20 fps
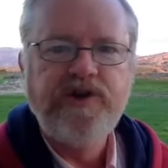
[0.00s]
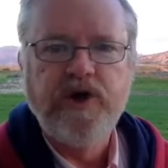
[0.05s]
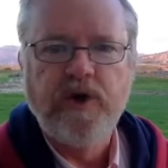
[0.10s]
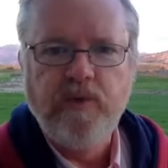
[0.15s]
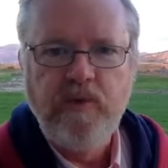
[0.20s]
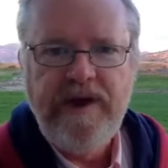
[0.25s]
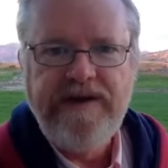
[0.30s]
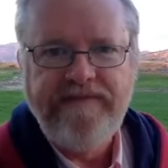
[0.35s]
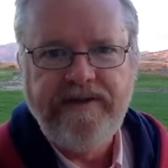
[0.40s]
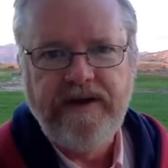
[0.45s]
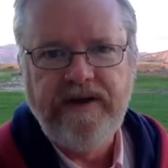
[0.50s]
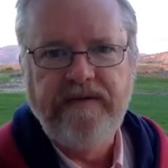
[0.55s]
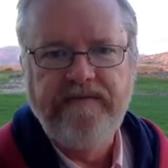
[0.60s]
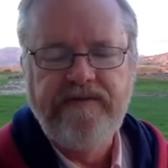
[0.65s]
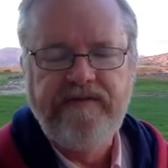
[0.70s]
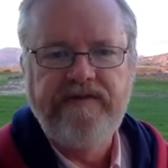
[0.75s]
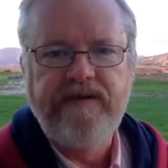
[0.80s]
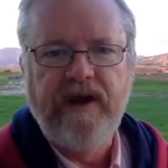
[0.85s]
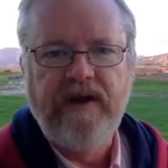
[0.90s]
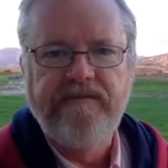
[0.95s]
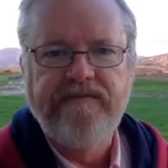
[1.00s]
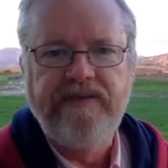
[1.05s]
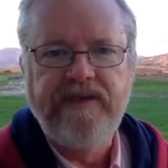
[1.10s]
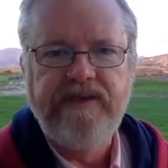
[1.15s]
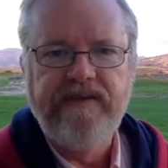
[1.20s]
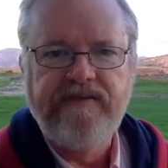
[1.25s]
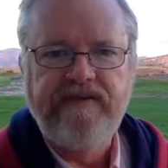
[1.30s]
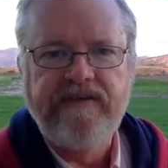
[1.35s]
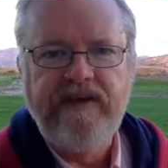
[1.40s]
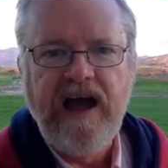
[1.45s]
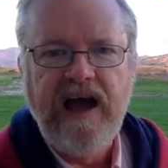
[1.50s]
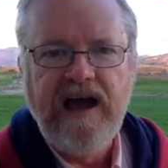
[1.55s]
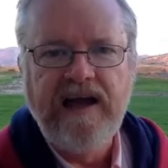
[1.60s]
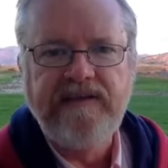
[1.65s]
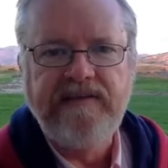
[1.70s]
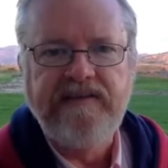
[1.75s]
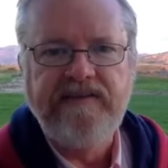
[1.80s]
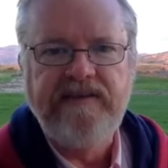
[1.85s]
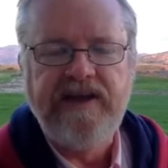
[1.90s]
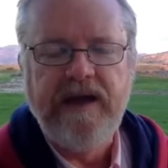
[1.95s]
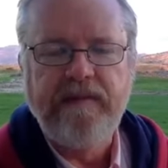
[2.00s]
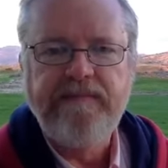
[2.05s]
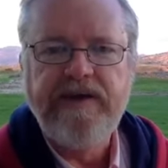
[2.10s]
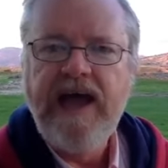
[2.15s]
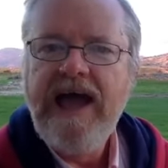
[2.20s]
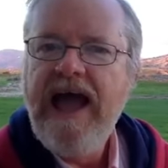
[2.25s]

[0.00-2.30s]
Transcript: derivatives of this concept.